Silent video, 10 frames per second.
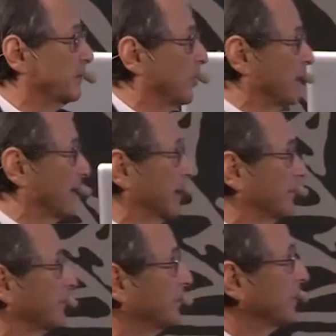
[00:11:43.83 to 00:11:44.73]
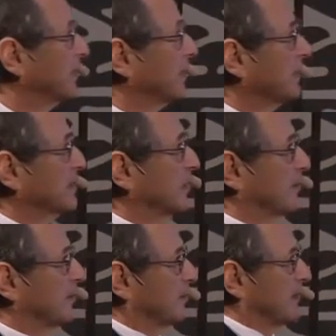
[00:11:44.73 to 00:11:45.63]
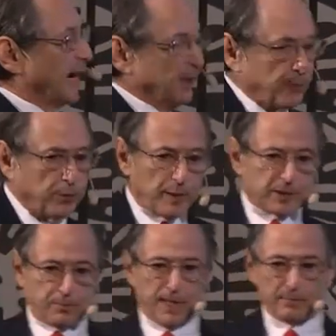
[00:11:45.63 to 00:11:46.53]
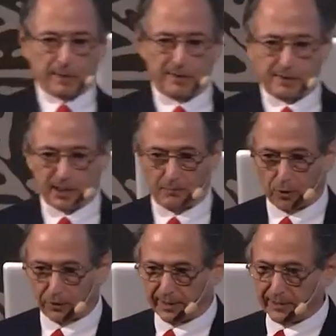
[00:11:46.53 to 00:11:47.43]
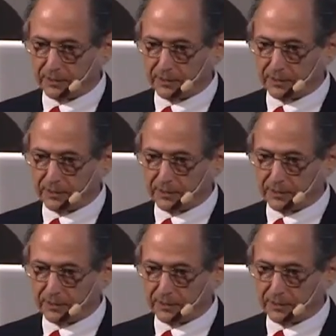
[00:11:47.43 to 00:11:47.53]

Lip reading: modeling. So how would you explain multi-scale modeling?